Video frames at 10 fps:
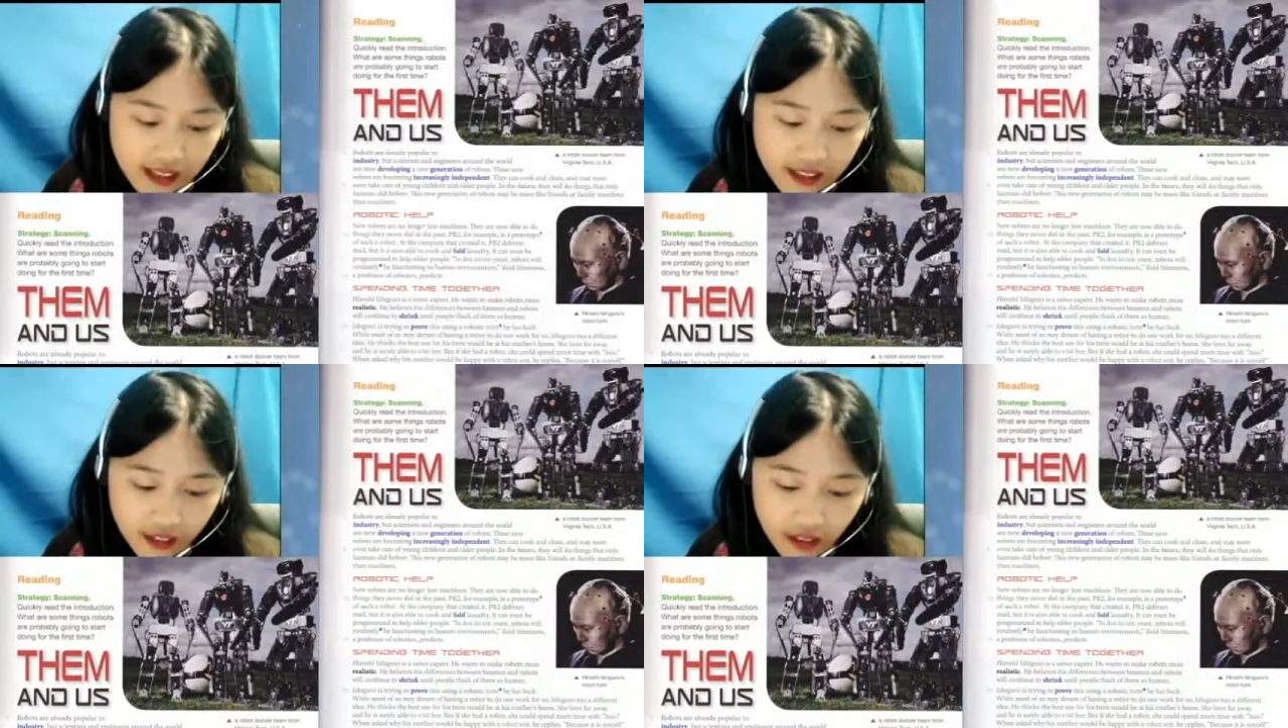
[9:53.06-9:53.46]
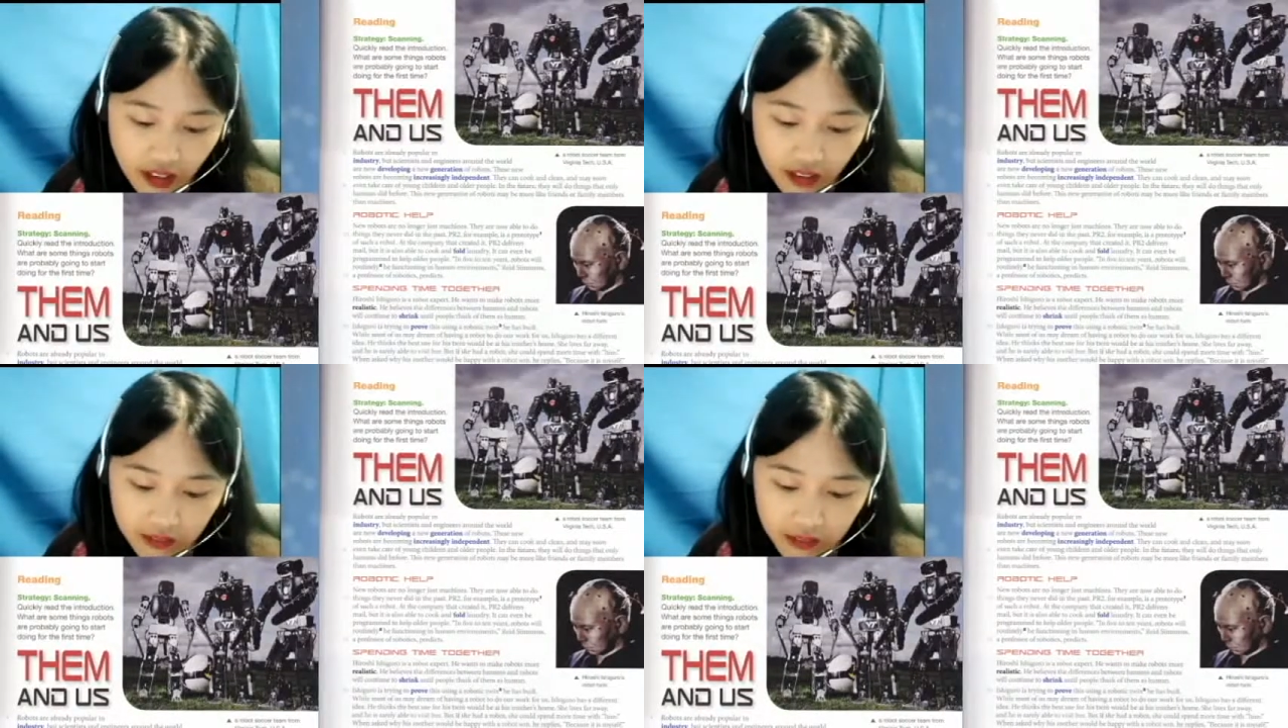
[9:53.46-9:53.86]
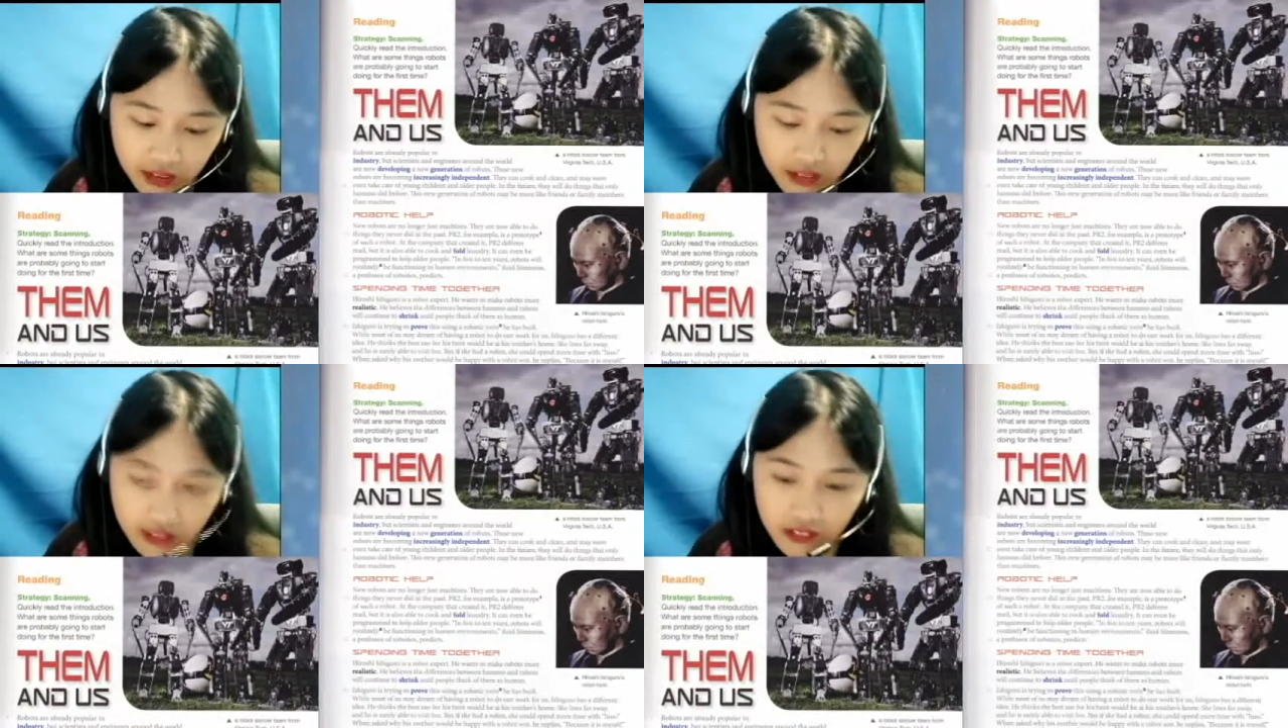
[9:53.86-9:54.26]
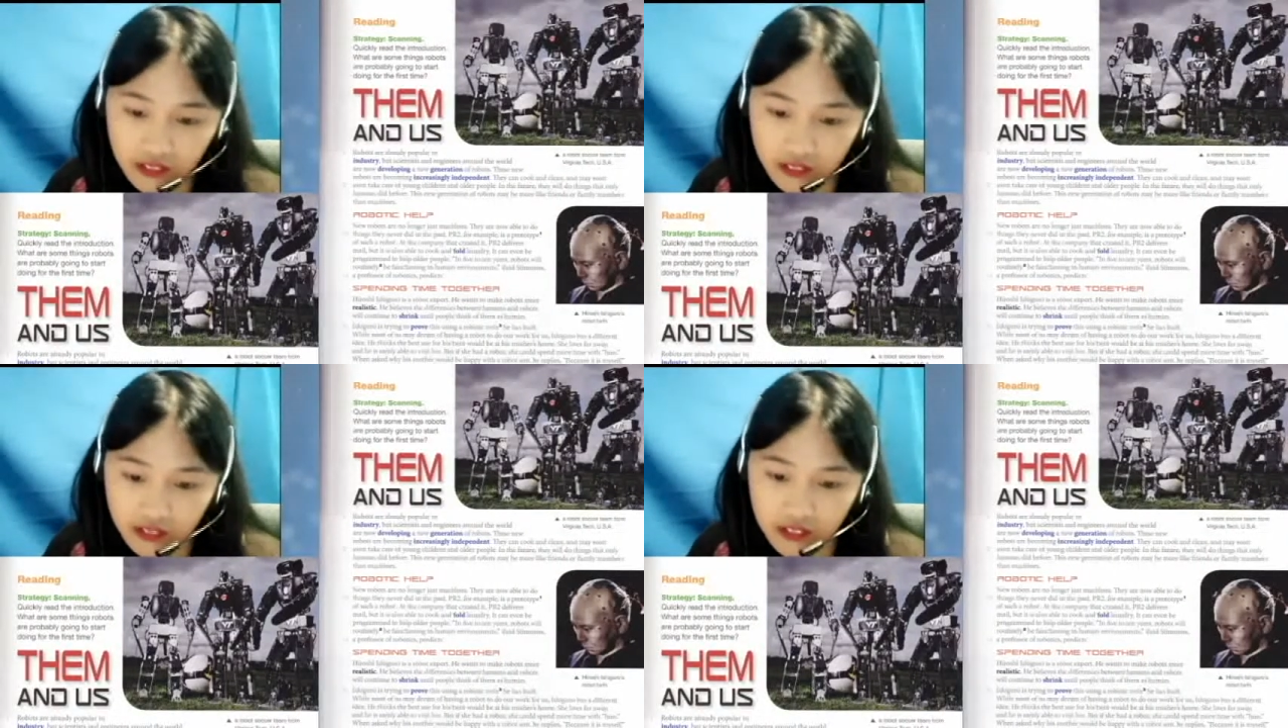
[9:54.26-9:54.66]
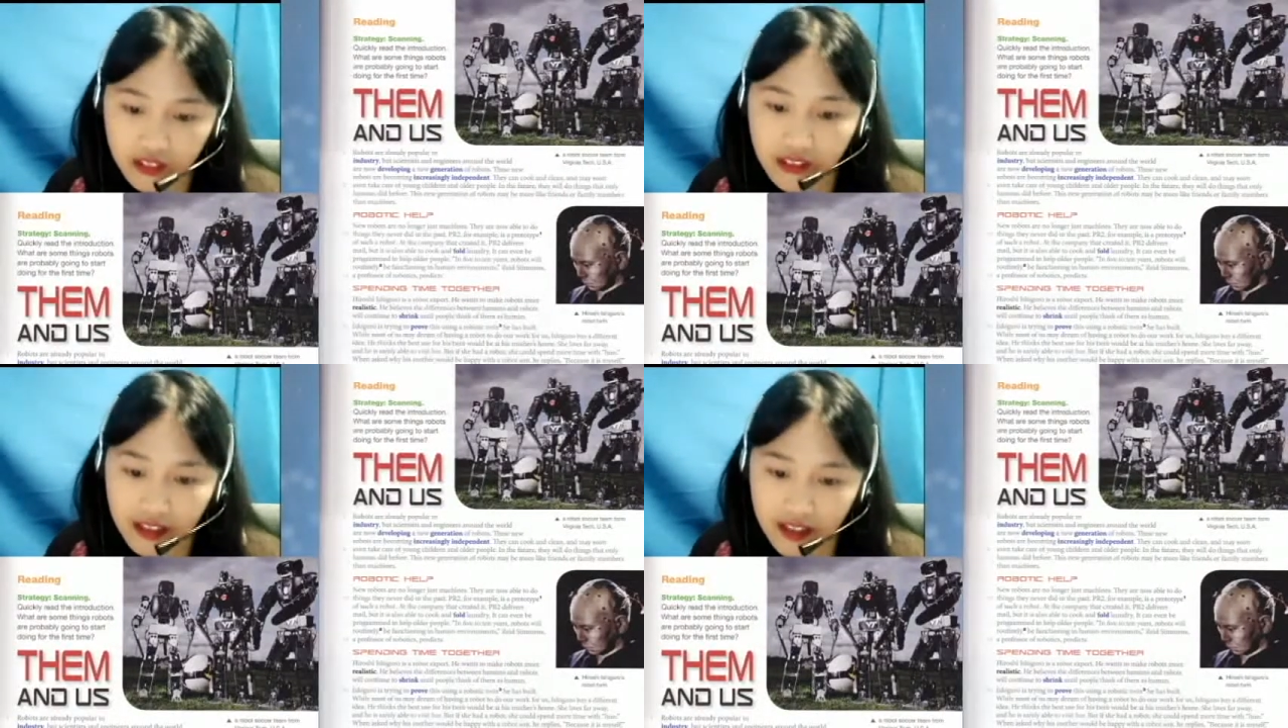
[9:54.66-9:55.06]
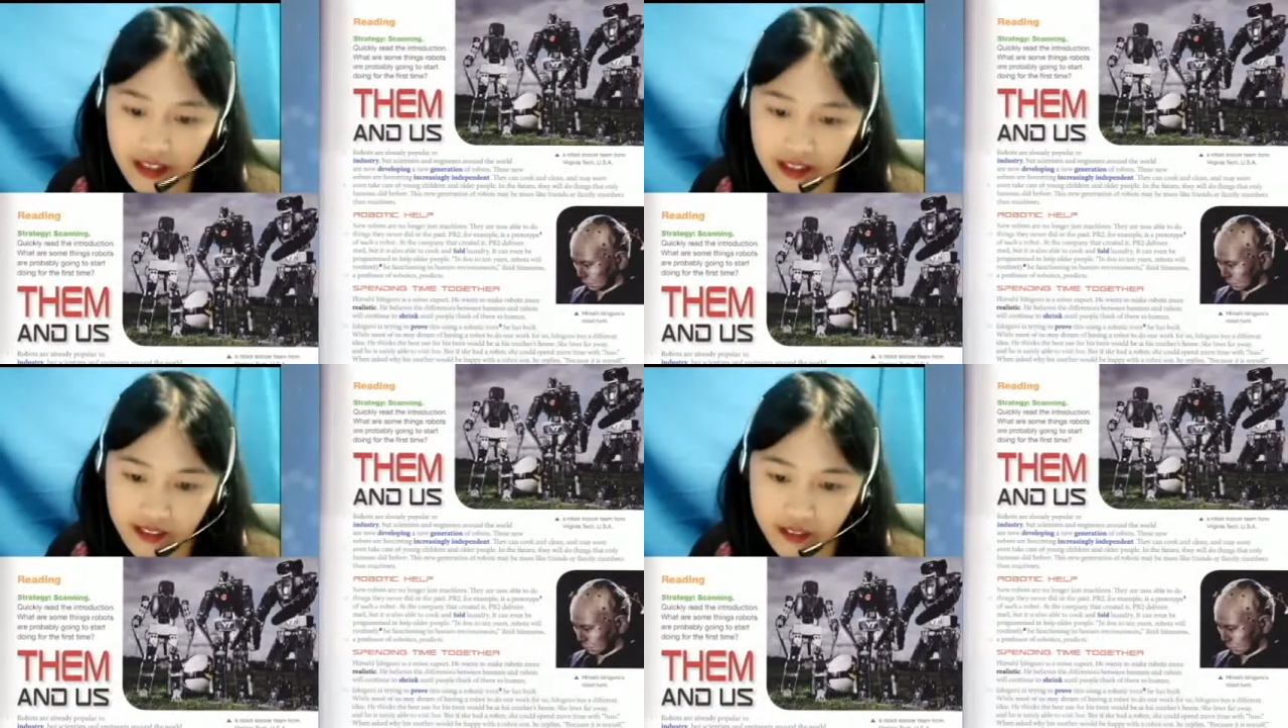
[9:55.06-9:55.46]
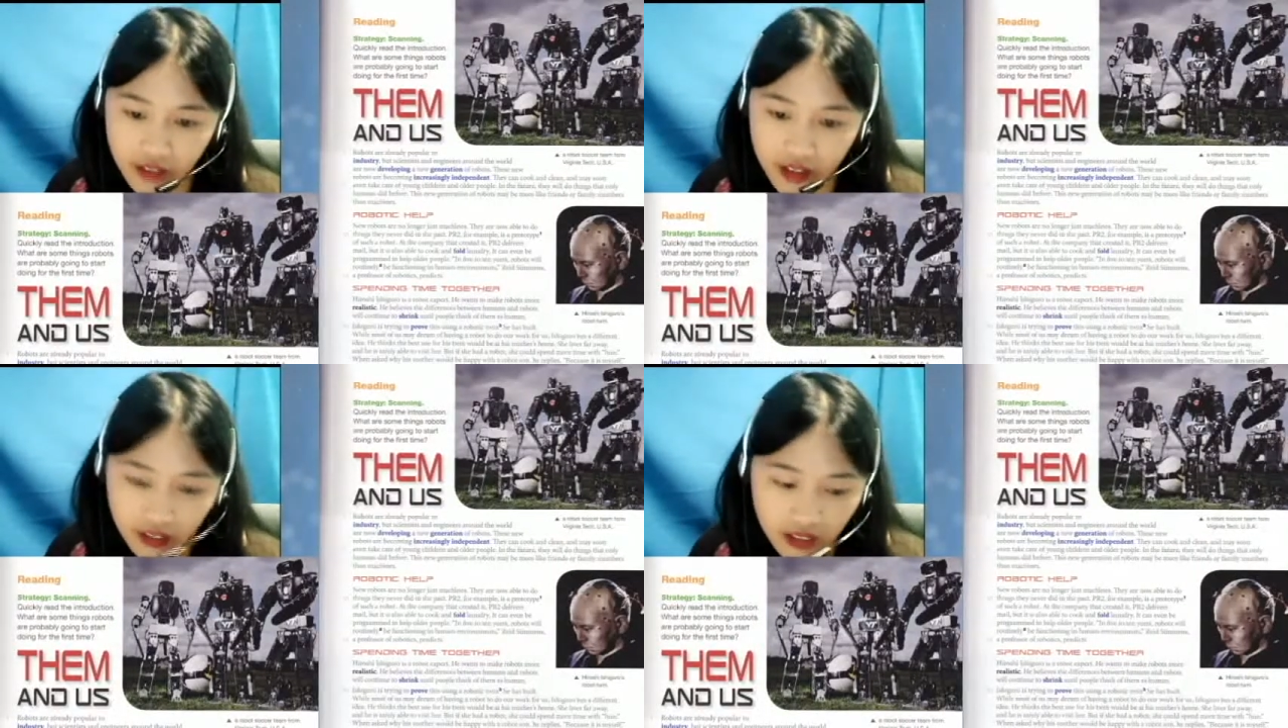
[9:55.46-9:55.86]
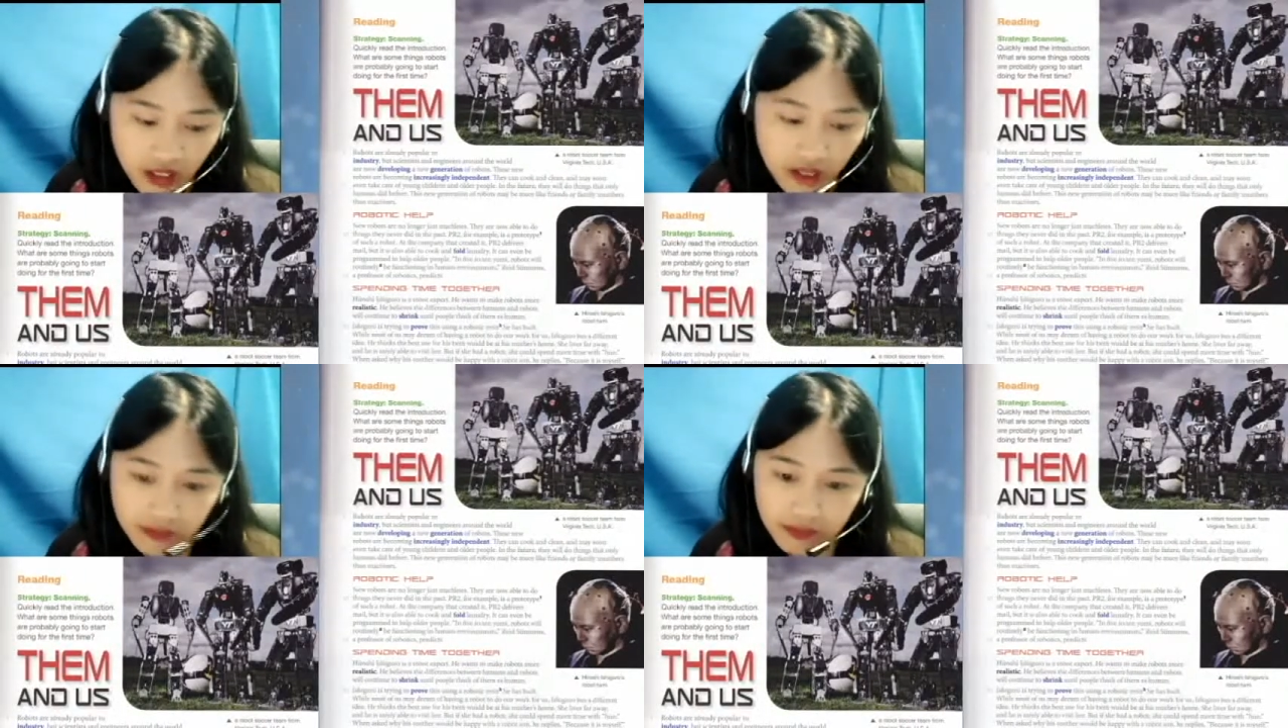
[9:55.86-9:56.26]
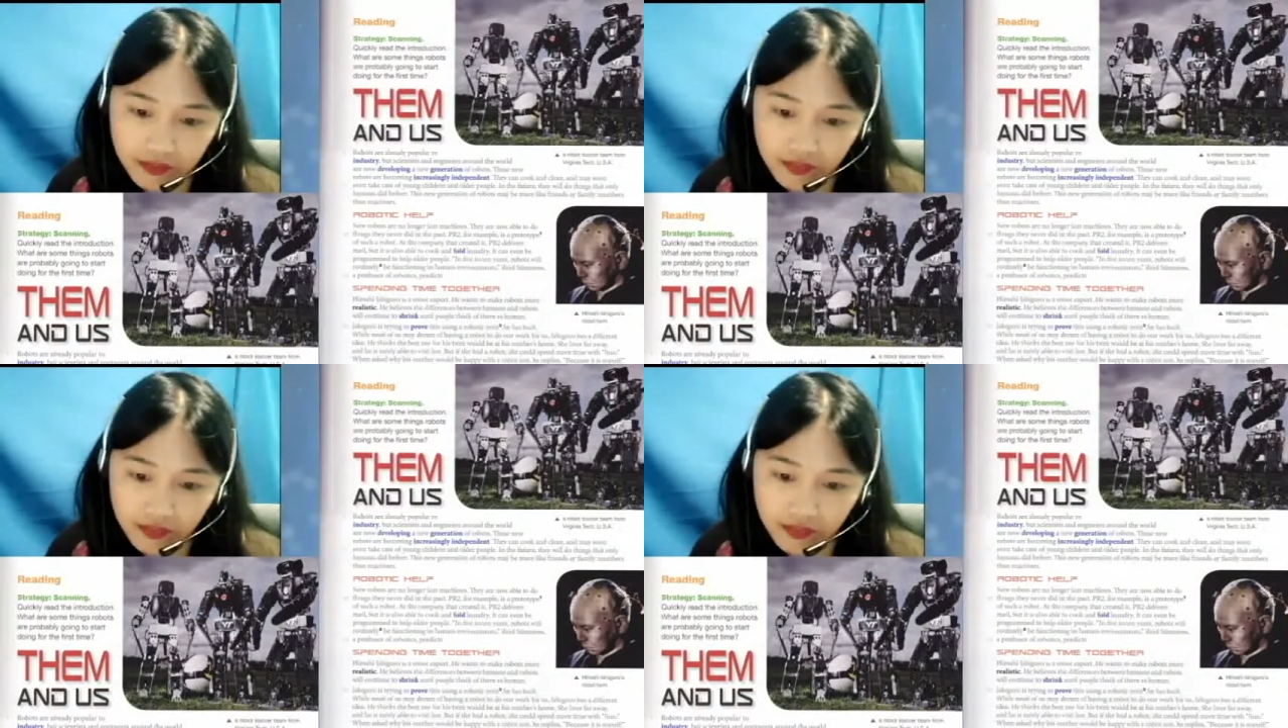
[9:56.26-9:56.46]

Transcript: Has developed uh, has developed,